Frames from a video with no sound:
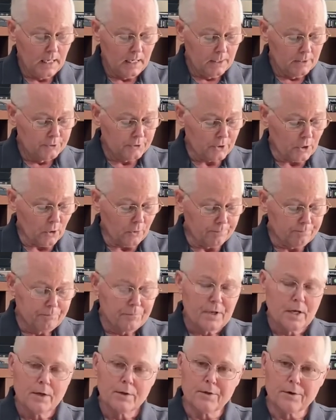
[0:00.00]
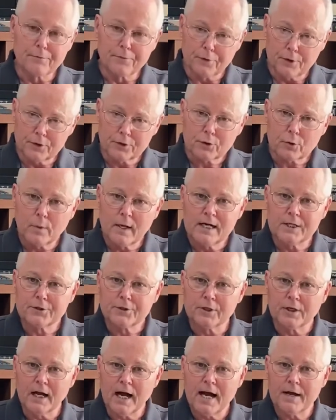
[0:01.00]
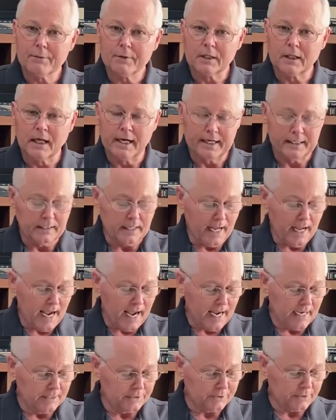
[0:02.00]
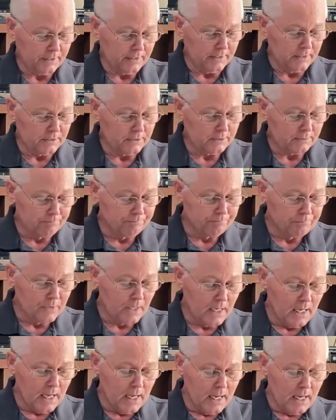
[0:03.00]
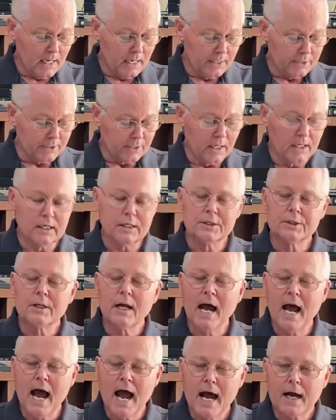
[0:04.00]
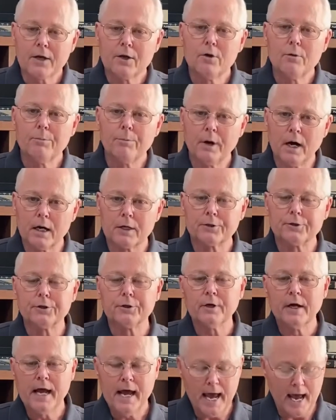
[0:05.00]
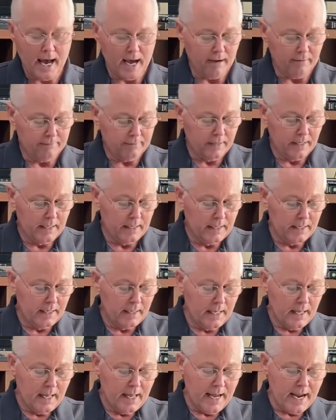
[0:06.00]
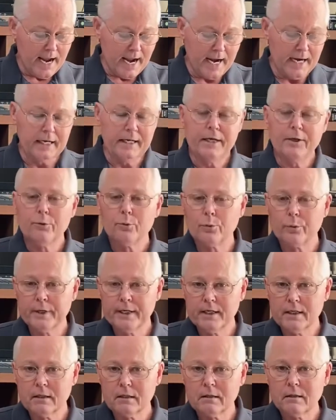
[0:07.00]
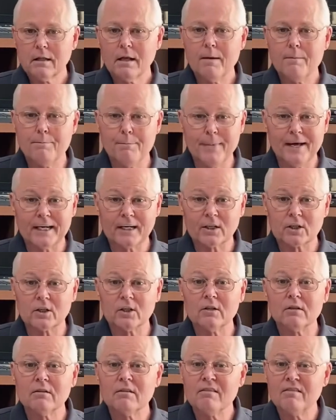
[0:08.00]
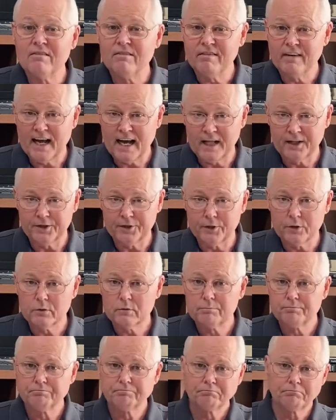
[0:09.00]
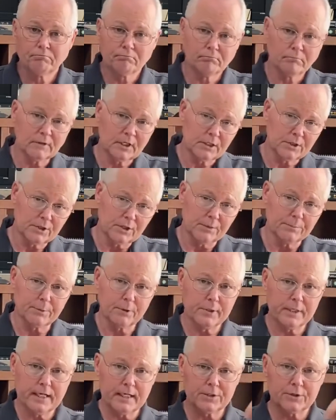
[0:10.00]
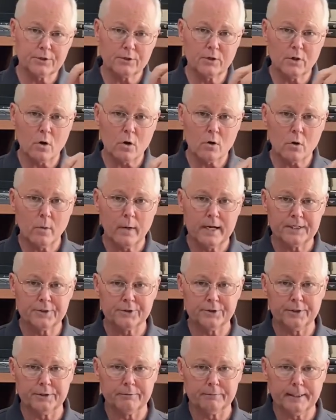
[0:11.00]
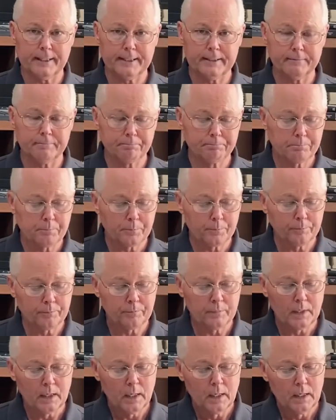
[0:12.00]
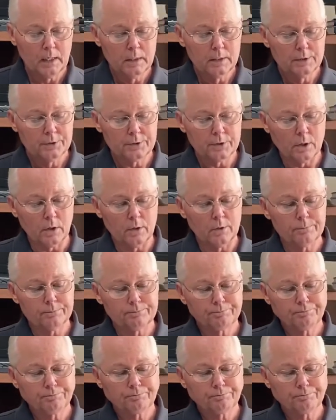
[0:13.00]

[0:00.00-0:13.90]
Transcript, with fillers: So the first question I would like to ask is, does acupuncture have any real medical value? Simple yes or no question, right? So